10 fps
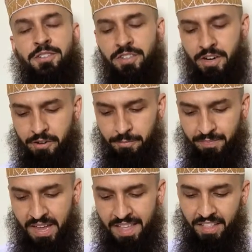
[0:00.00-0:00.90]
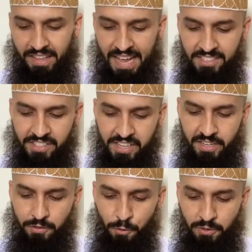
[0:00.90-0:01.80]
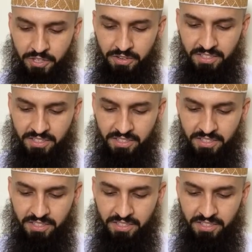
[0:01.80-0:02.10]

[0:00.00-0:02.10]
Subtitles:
scenario. And lastly, he concludes here, he